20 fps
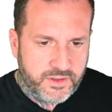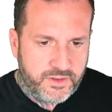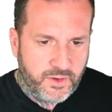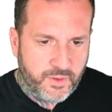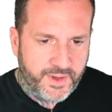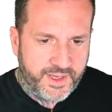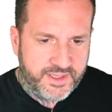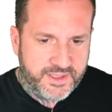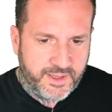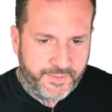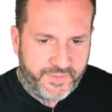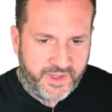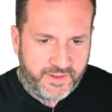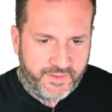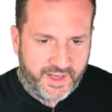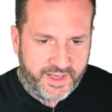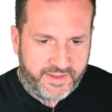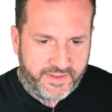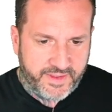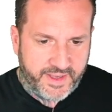doing
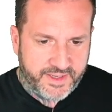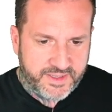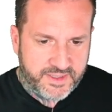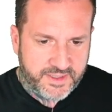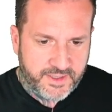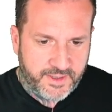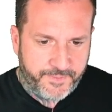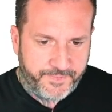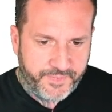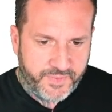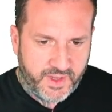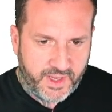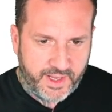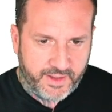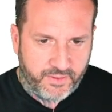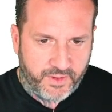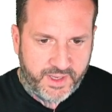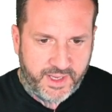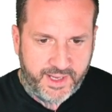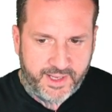something like this
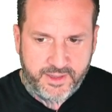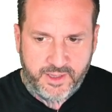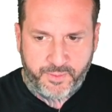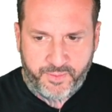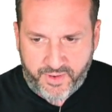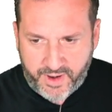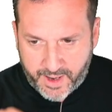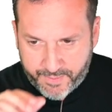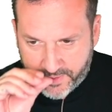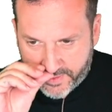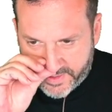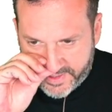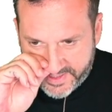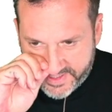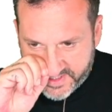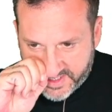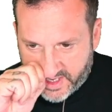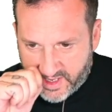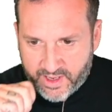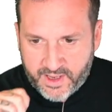and looking at the
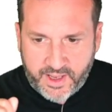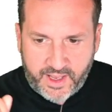properties